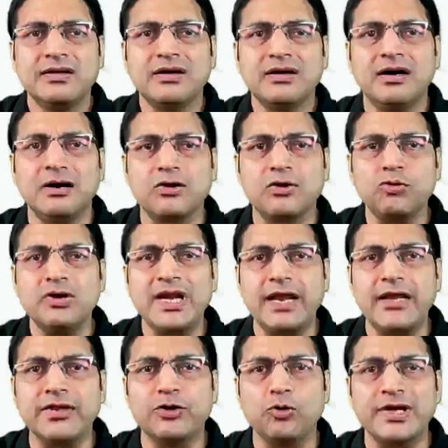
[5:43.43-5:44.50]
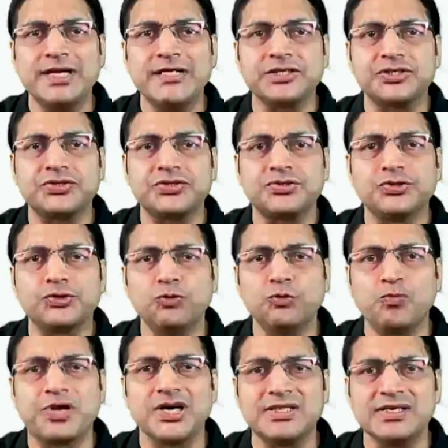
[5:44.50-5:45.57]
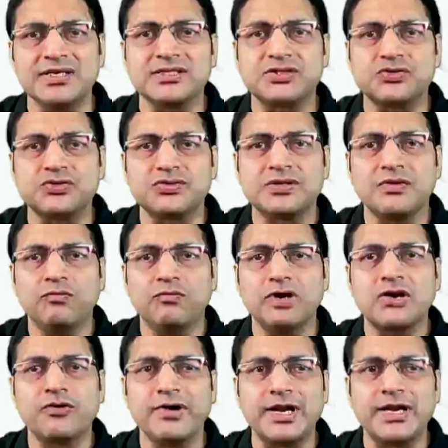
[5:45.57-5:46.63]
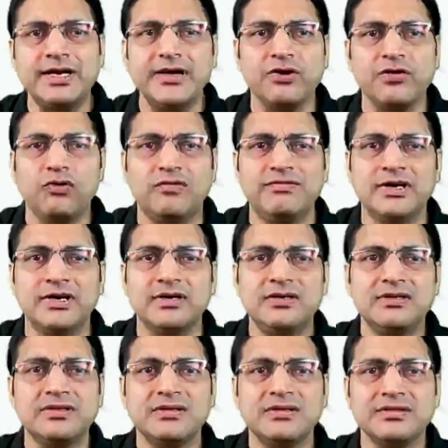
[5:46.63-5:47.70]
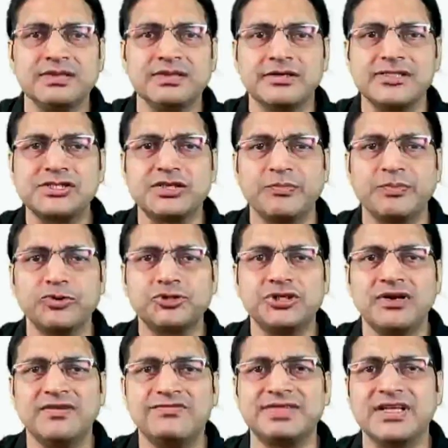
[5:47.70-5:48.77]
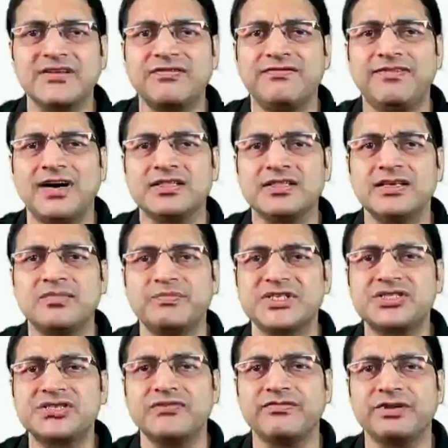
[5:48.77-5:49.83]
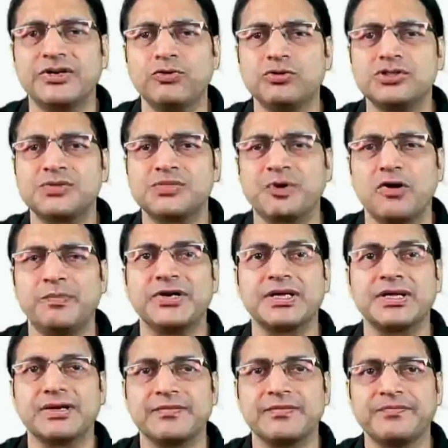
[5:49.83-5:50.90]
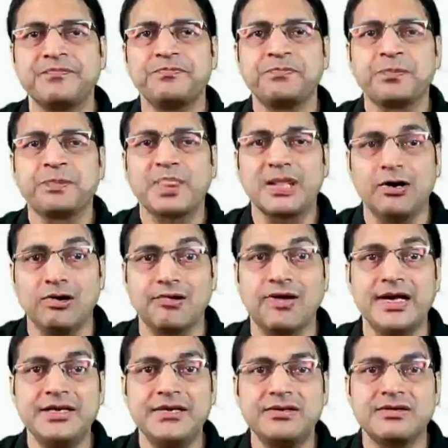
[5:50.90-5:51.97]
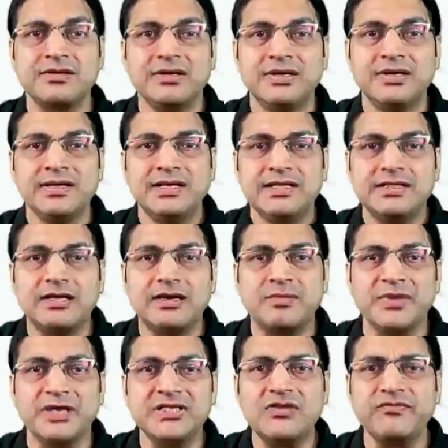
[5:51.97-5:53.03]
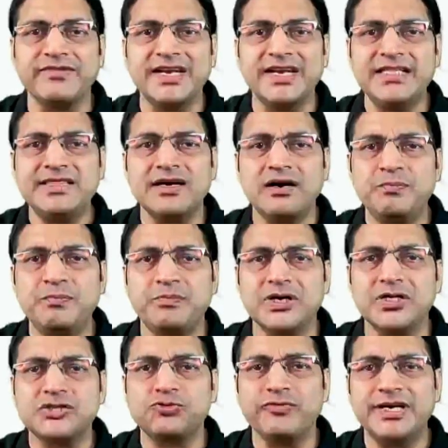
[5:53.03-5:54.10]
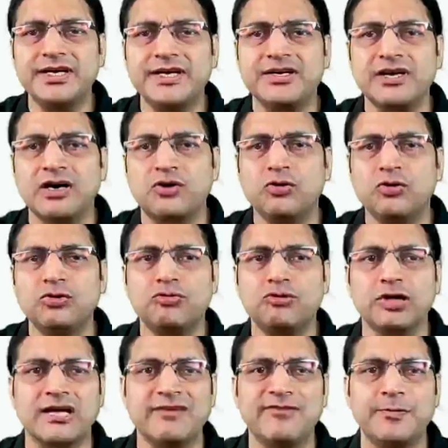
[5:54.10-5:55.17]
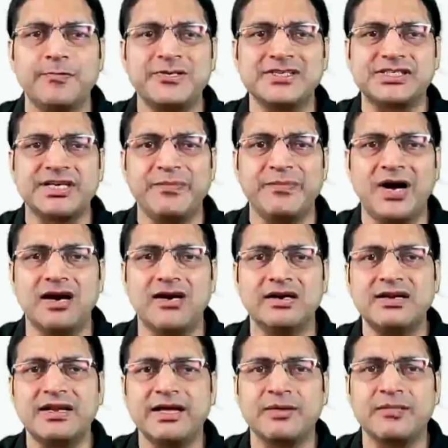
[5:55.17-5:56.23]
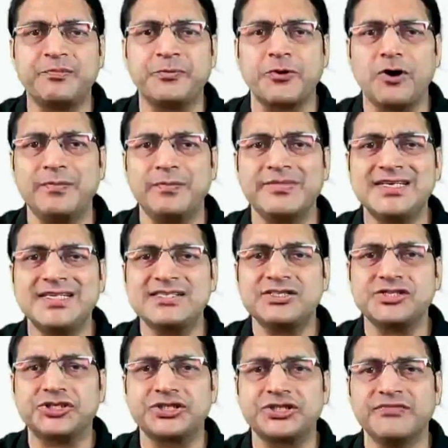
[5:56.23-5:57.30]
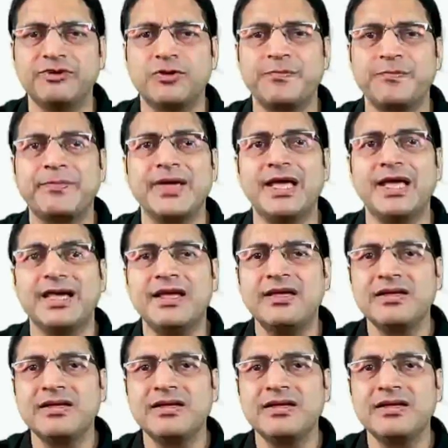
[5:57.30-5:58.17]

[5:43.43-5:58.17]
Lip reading: Arun and Yogesh, two brothers, were quarrelling over the distribution of their father Mr Vinod's property. Alright. Their mother Vinita persuaded Arun to give up his demand and promised she would pay